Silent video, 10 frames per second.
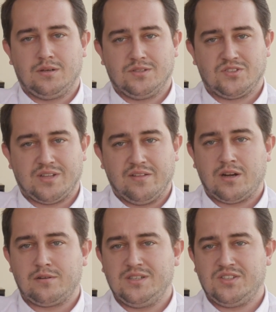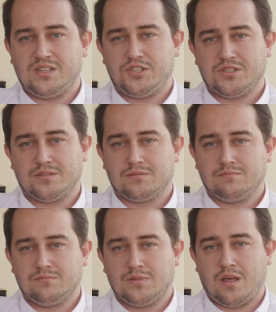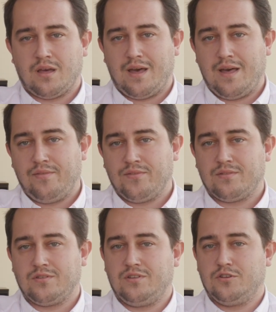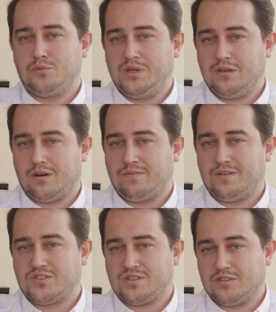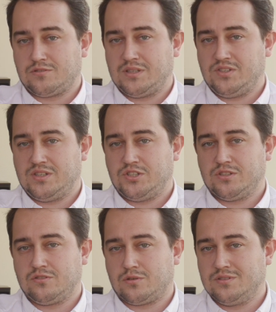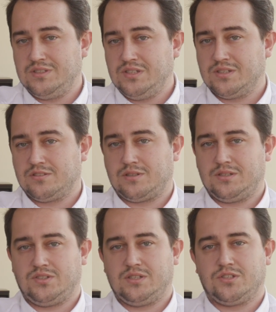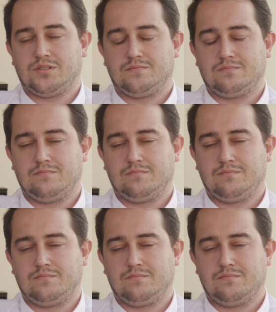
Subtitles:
standardization and the degree of centralization or decentralization.